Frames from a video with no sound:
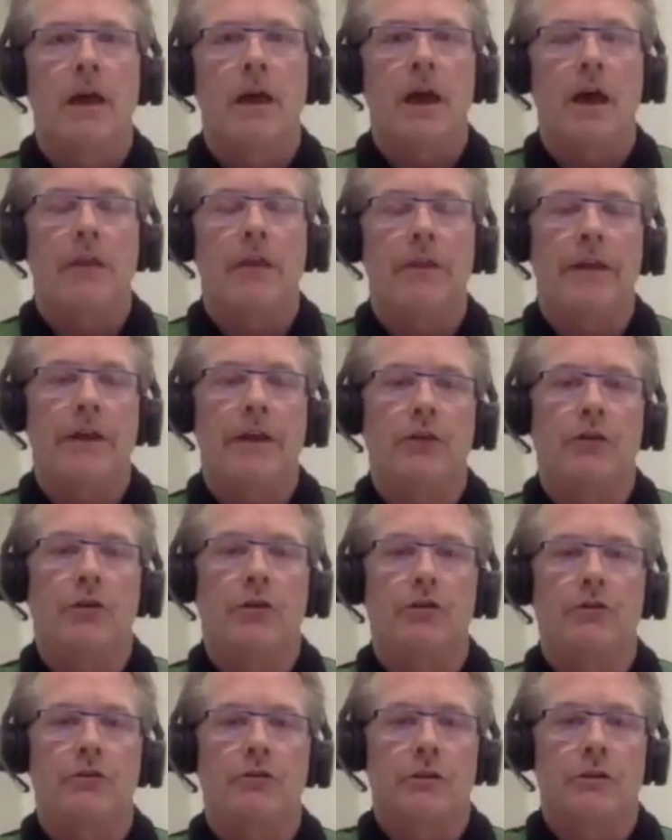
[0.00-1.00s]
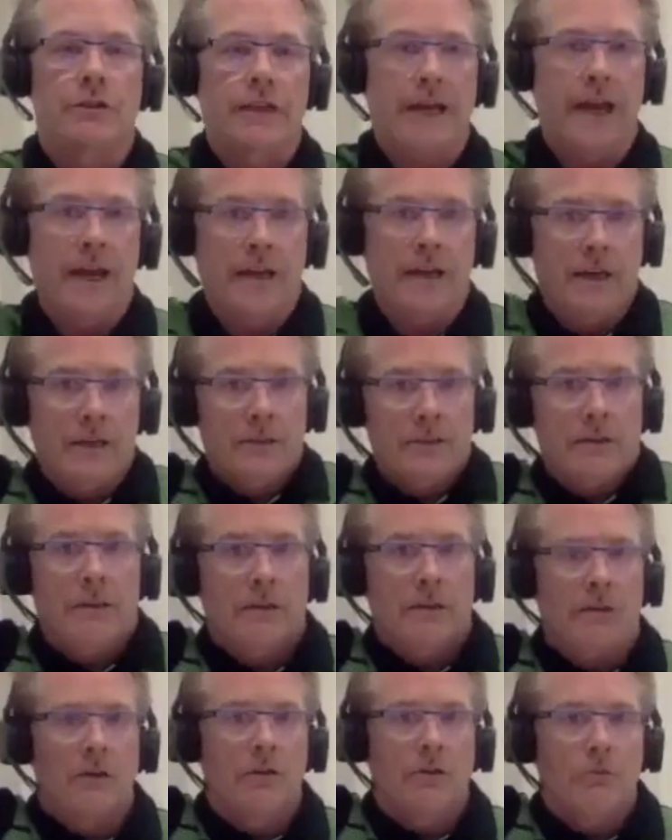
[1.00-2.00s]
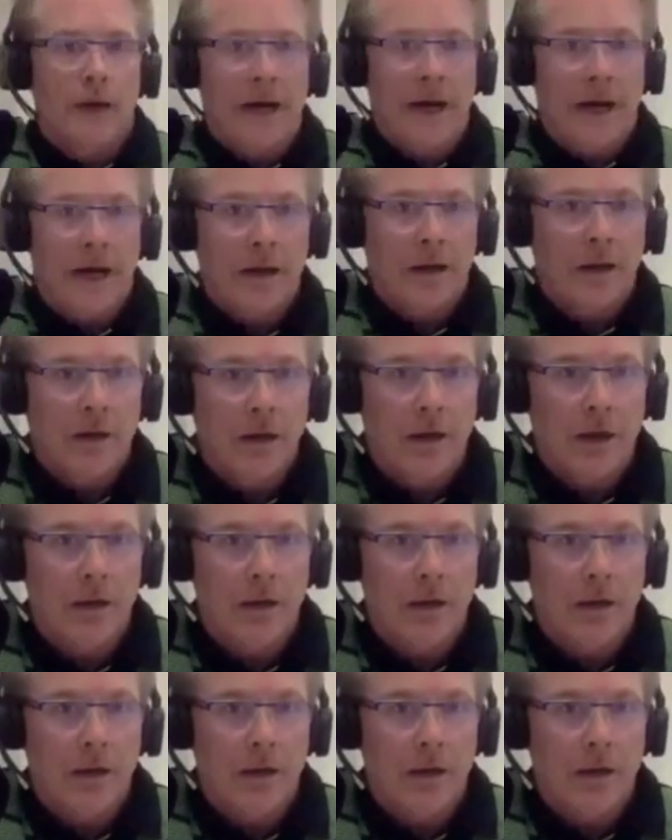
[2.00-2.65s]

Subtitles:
And then you could do the standing stick on your back